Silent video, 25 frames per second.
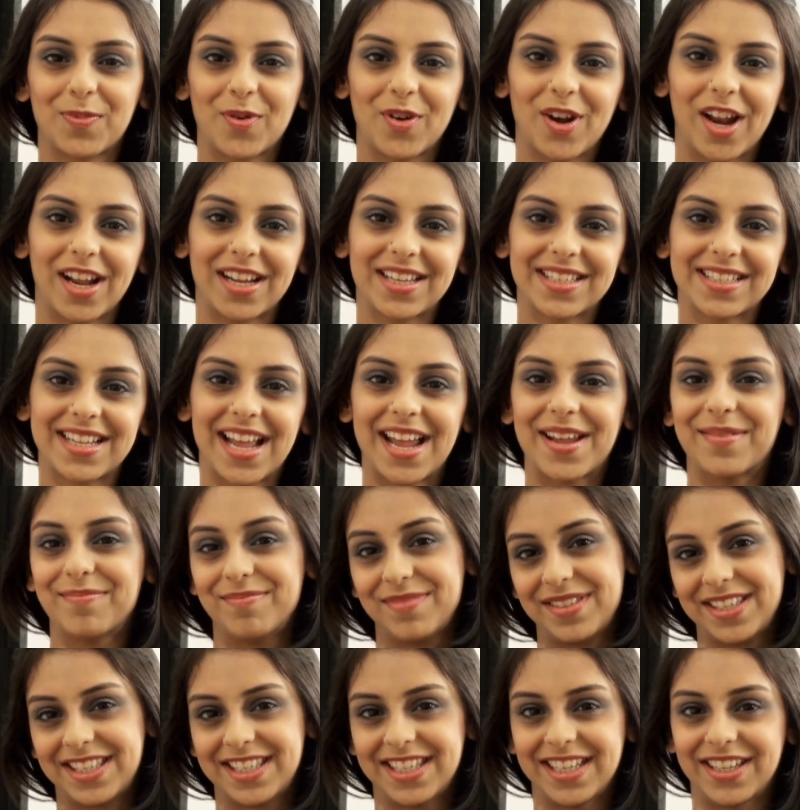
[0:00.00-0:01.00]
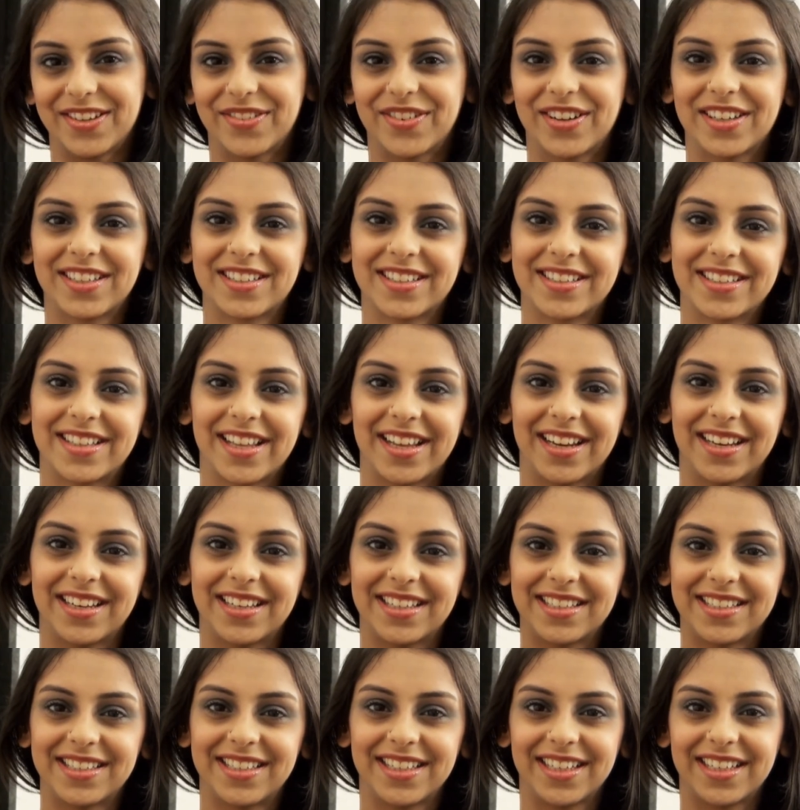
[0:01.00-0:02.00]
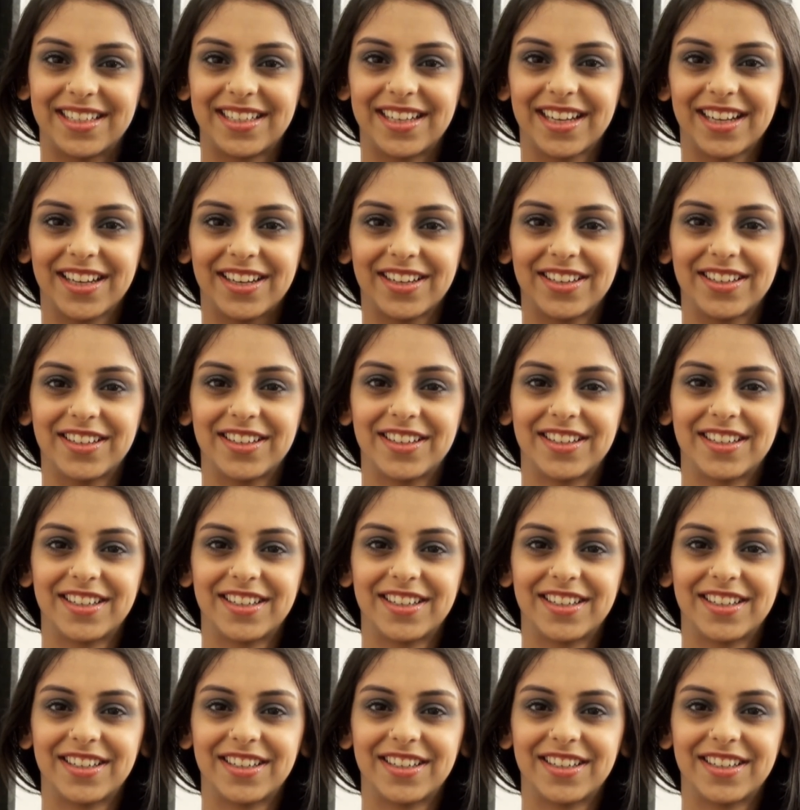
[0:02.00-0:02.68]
more next time. See you until then. Take care.